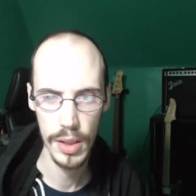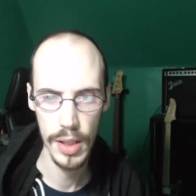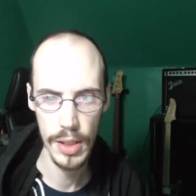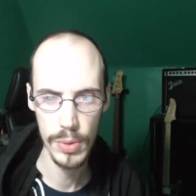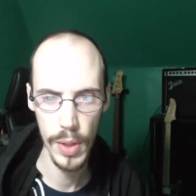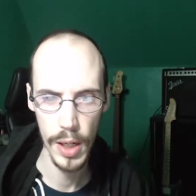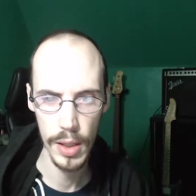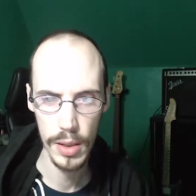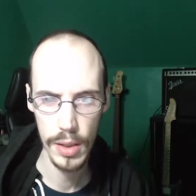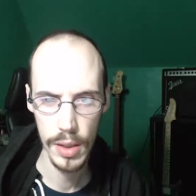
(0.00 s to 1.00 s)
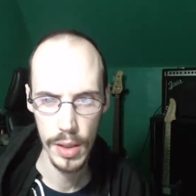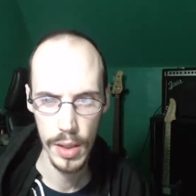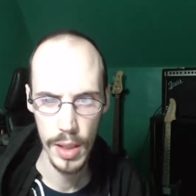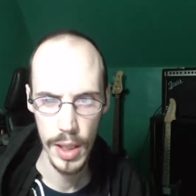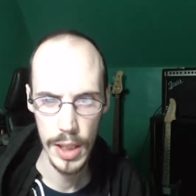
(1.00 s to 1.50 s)
That's right.
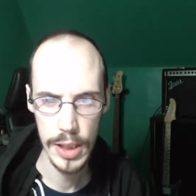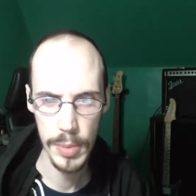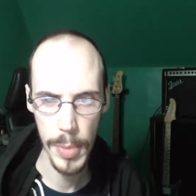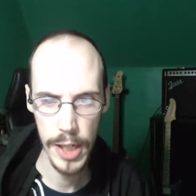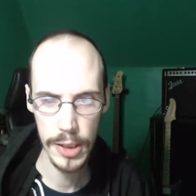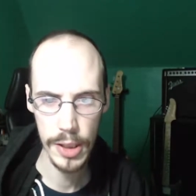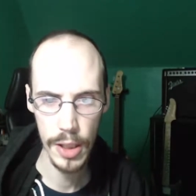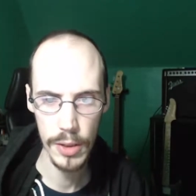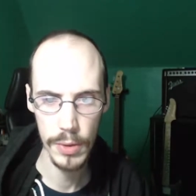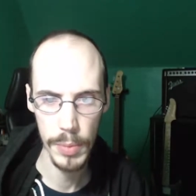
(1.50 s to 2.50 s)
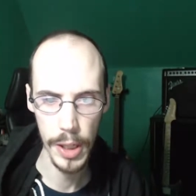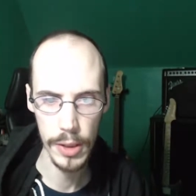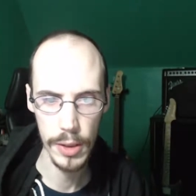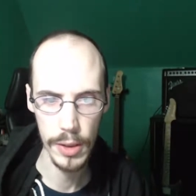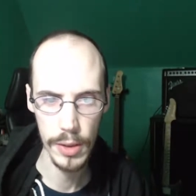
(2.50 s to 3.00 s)
It's the magic tunnel back
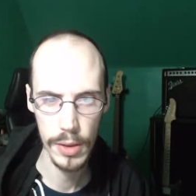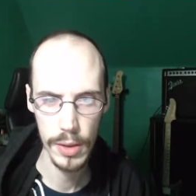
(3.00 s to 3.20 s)
then.